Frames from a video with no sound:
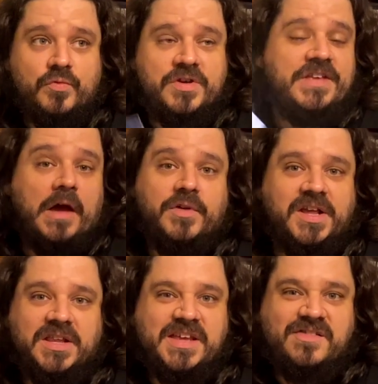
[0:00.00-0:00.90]

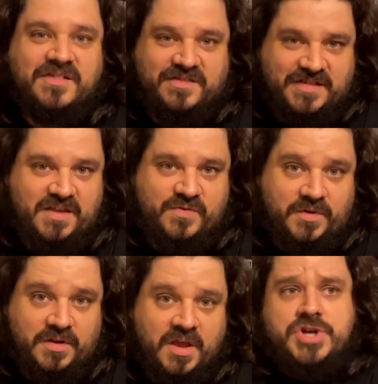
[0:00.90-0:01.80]
resoundingly
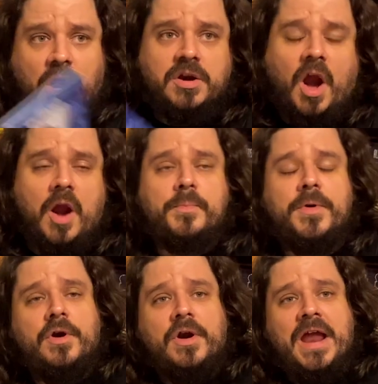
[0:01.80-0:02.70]
successful. John
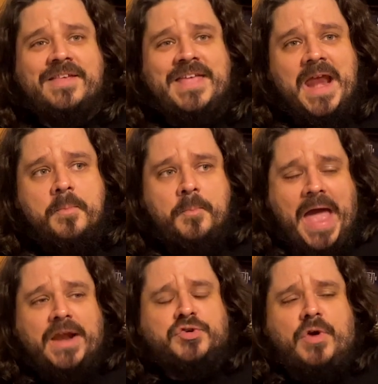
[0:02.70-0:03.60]
Carpenter has had a
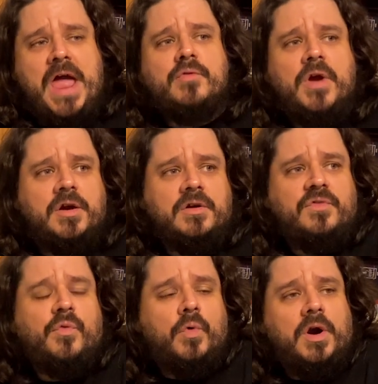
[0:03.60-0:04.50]
bad track record
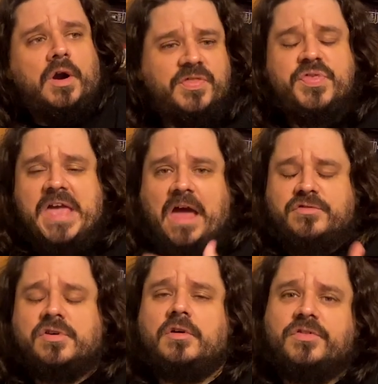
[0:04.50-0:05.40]
for
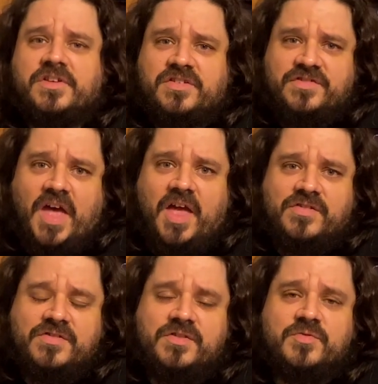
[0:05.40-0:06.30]
theatrical
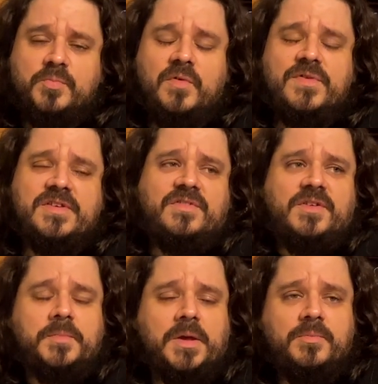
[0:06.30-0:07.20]
success. His movies
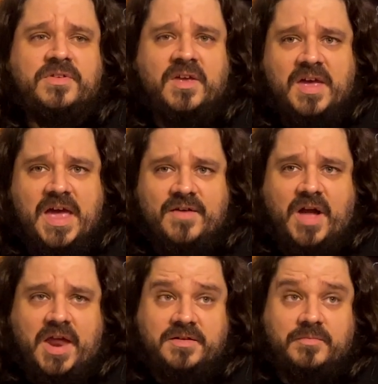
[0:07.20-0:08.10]
have
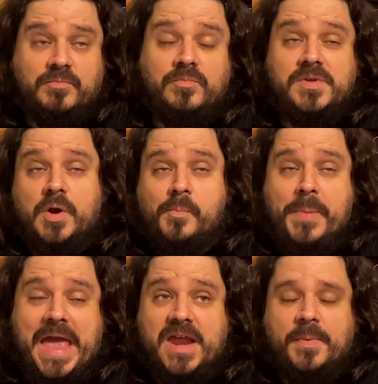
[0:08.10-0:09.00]
gotten,
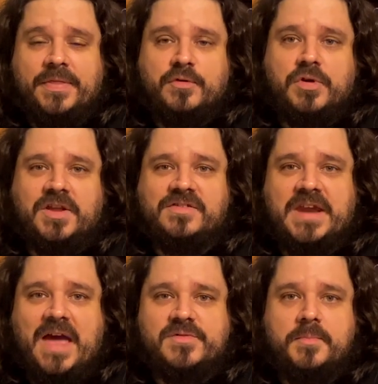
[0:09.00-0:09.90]
panned by the critics and
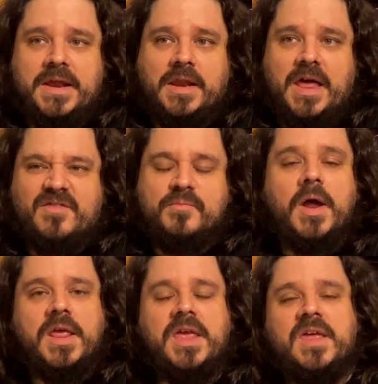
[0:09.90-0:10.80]
haven't made a lot of
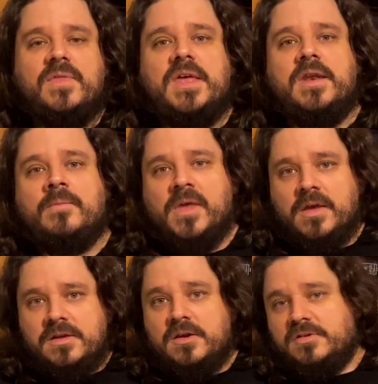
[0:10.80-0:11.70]
money, and then,
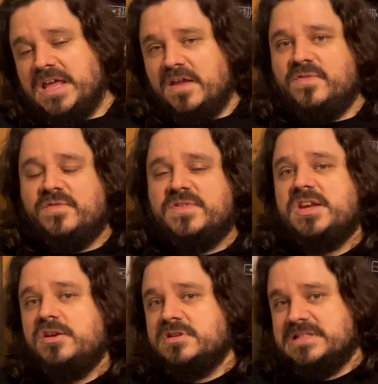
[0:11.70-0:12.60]
10,
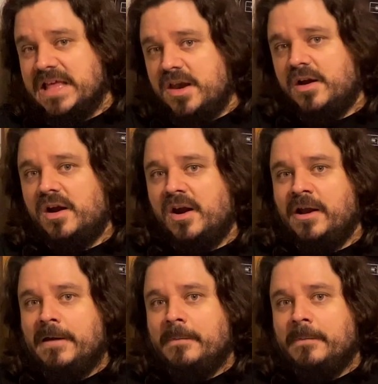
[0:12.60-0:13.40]
15 years later,